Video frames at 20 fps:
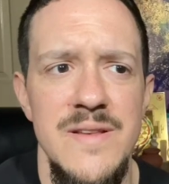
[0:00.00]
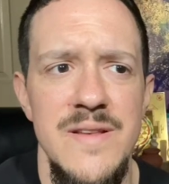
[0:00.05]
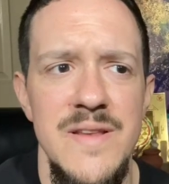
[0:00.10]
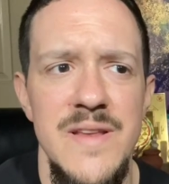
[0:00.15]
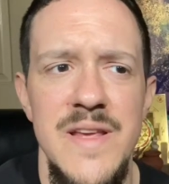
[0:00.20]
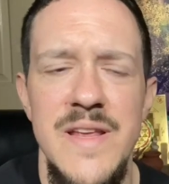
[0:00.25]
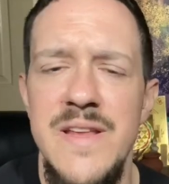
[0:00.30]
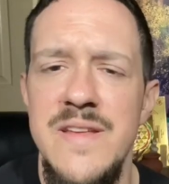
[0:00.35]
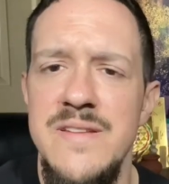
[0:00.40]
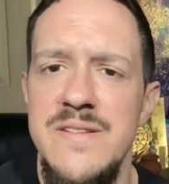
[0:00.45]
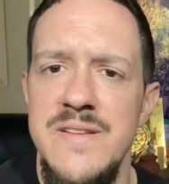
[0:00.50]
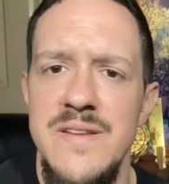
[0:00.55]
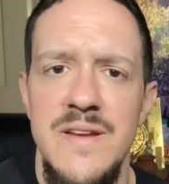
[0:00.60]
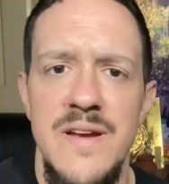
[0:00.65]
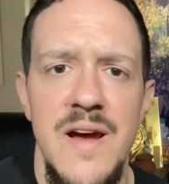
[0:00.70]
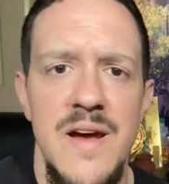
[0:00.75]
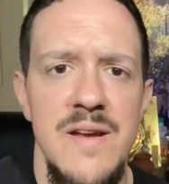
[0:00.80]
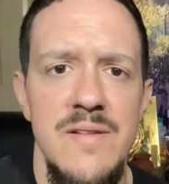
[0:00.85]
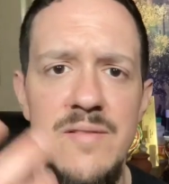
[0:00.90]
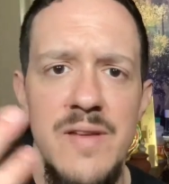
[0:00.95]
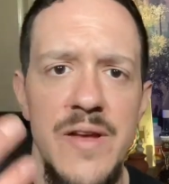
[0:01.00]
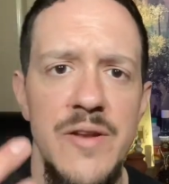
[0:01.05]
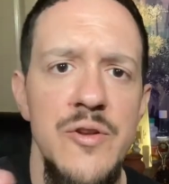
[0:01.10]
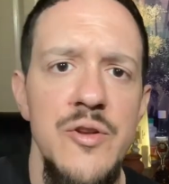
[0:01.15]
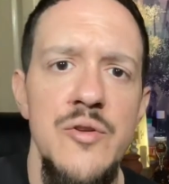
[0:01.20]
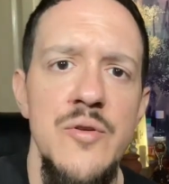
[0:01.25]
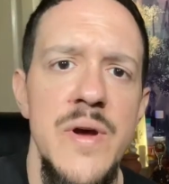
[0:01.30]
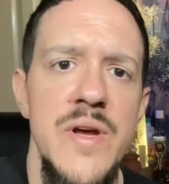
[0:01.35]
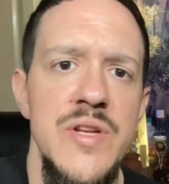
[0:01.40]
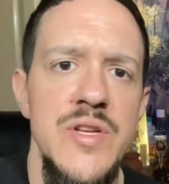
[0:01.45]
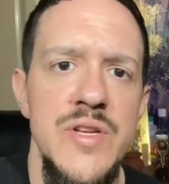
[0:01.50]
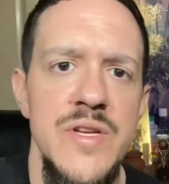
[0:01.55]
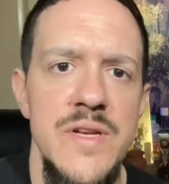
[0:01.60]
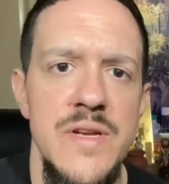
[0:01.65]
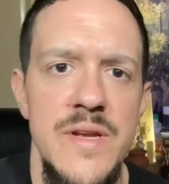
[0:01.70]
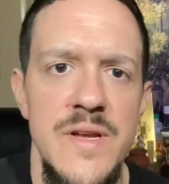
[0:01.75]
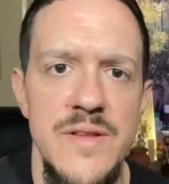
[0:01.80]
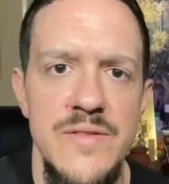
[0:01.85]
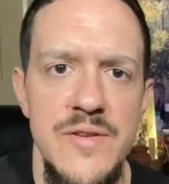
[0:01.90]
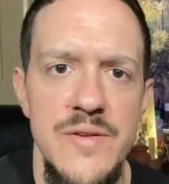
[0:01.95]
it is in kind of like new
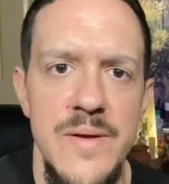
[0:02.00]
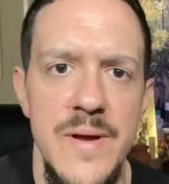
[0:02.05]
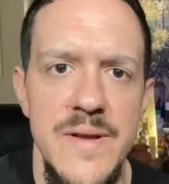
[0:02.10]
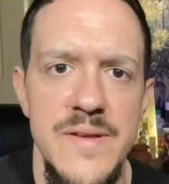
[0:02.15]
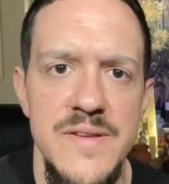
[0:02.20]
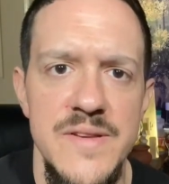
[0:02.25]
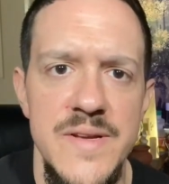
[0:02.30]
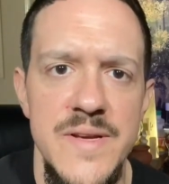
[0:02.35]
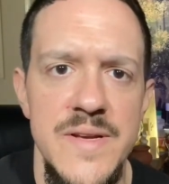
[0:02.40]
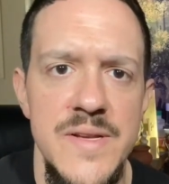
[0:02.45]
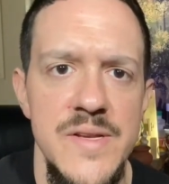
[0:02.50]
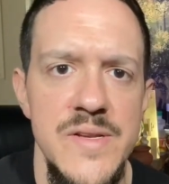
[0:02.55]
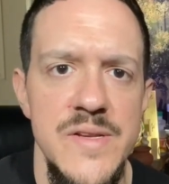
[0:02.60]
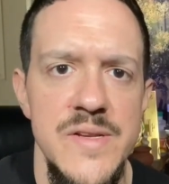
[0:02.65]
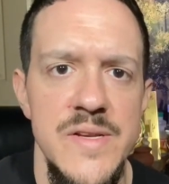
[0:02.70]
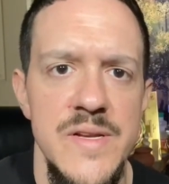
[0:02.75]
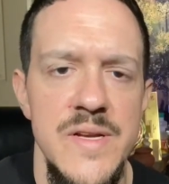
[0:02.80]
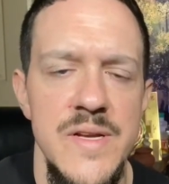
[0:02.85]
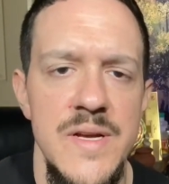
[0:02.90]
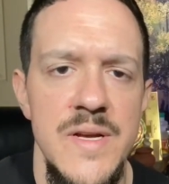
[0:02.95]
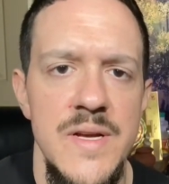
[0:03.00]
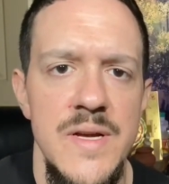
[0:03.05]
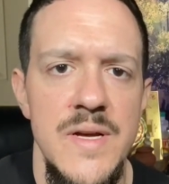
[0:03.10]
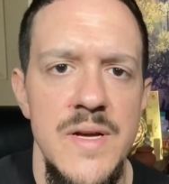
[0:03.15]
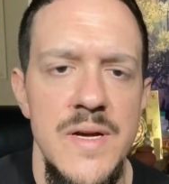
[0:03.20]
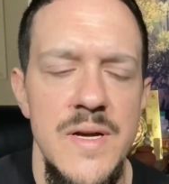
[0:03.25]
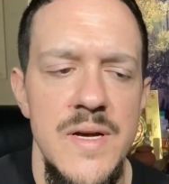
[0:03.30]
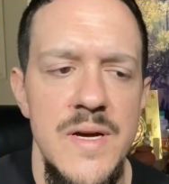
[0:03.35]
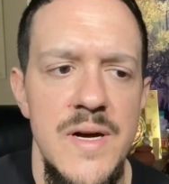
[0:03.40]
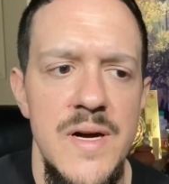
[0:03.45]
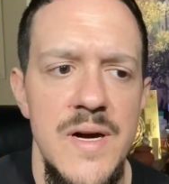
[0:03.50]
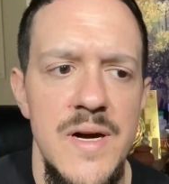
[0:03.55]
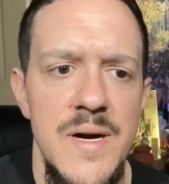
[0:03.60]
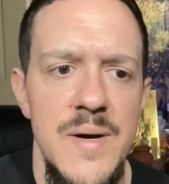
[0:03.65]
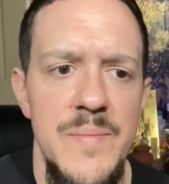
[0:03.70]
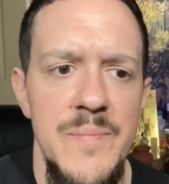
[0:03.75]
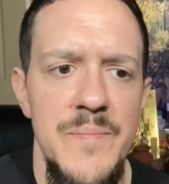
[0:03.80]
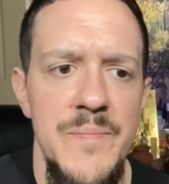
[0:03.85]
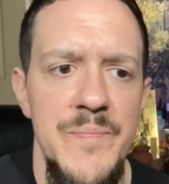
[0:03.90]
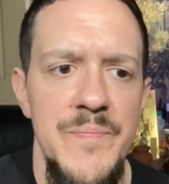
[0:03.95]
agey in the United States
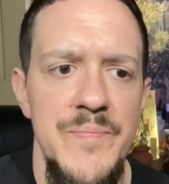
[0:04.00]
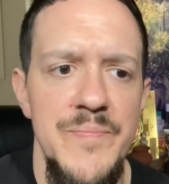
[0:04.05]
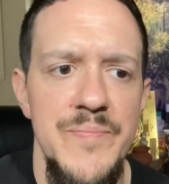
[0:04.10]
um,